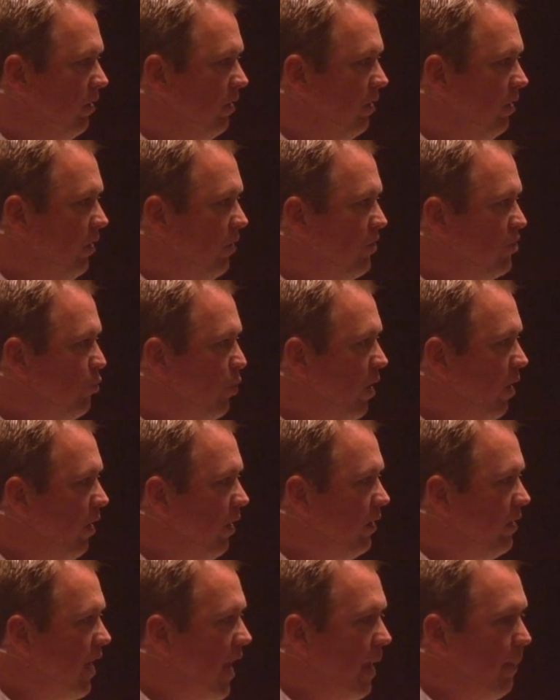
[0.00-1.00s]
There's rarely
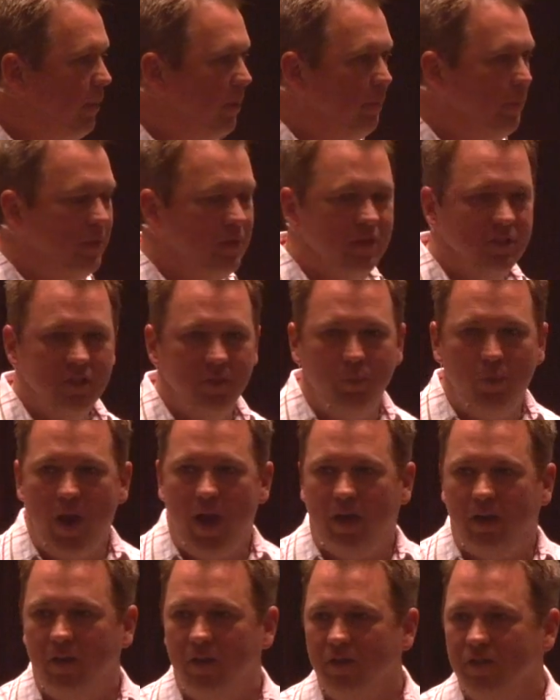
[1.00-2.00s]
a time he misses a
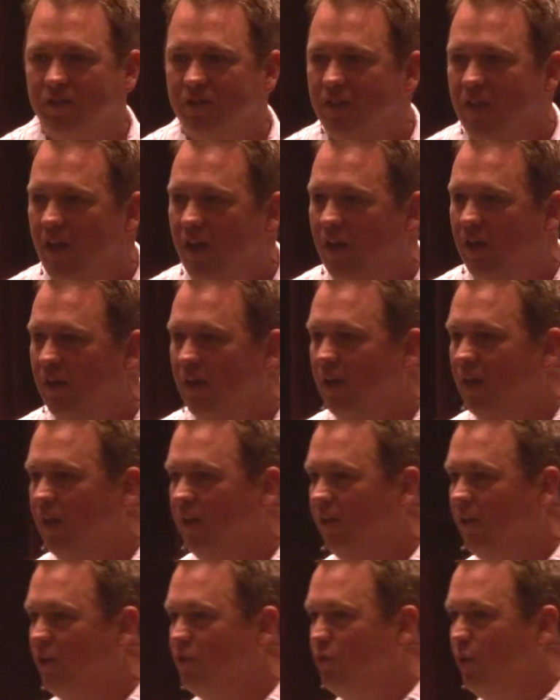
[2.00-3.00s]
practice.
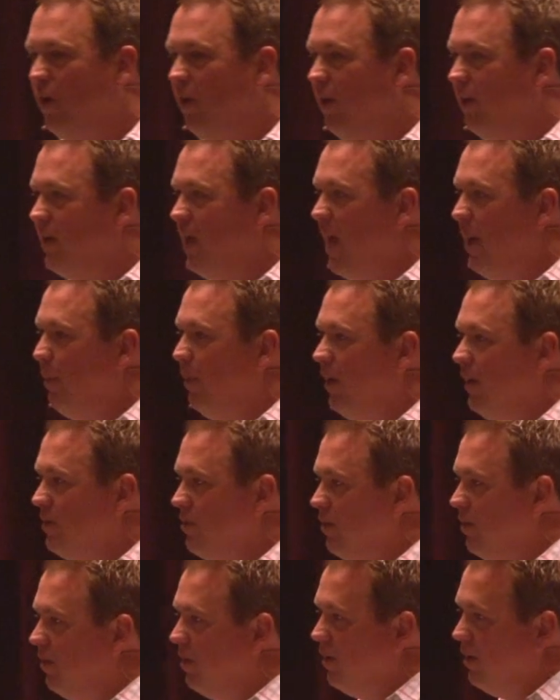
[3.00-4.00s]
There's rarely a time he
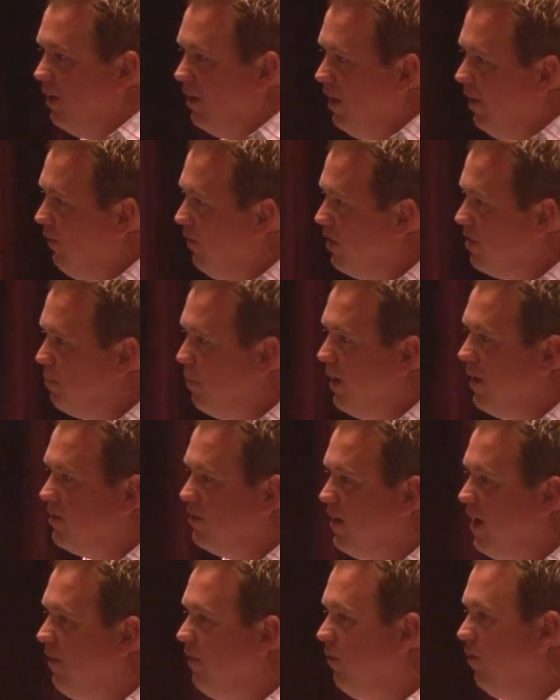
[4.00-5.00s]
doesn't give it his best
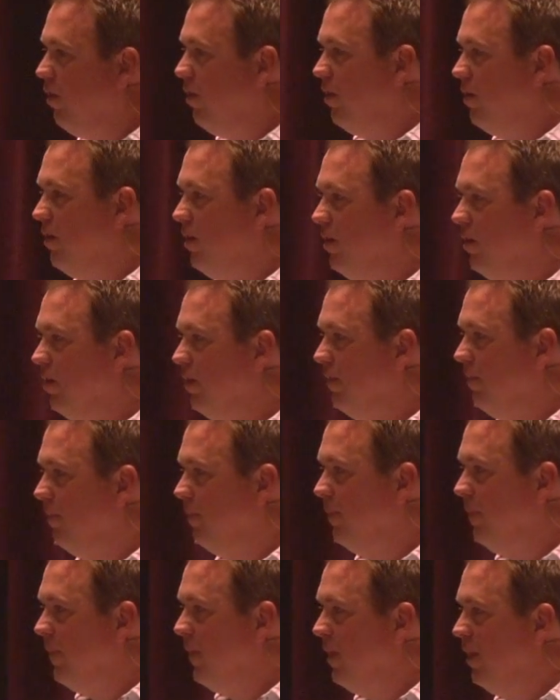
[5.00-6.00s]
effort.
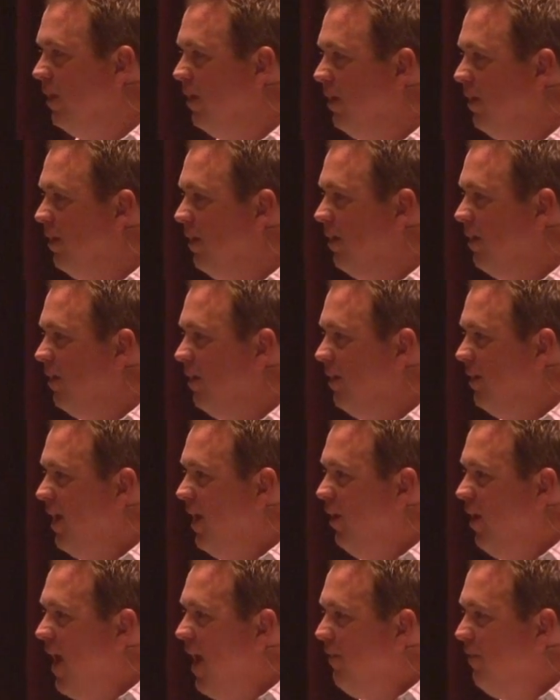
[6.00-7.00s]

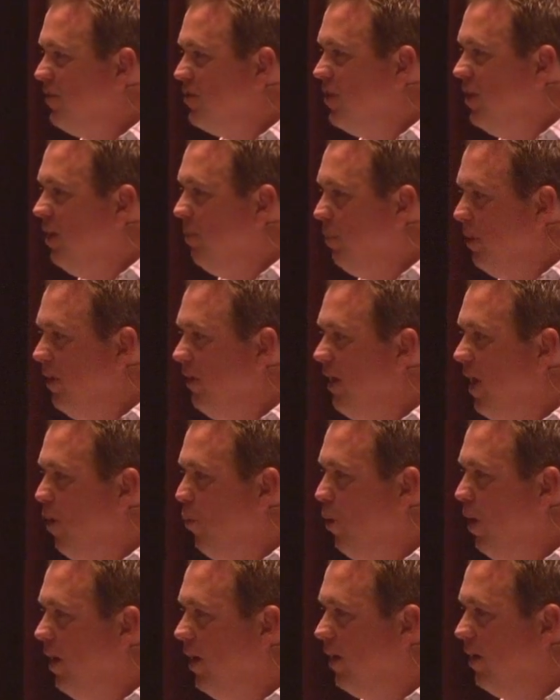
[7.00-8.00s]
Now, life is going to be that
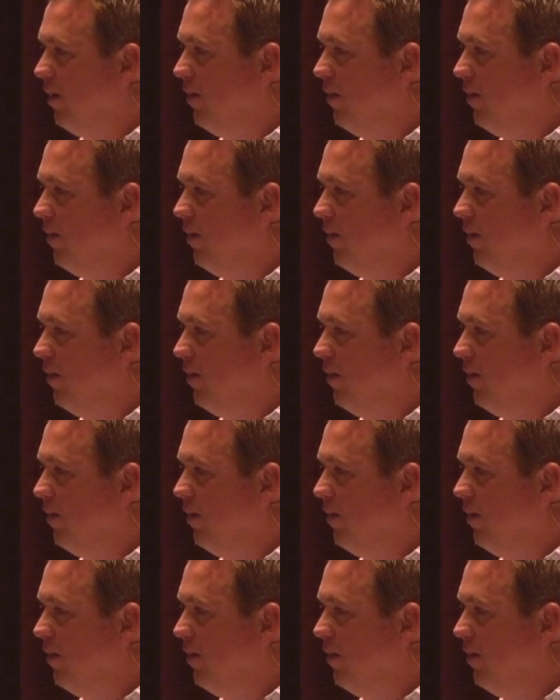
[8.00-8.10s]
way.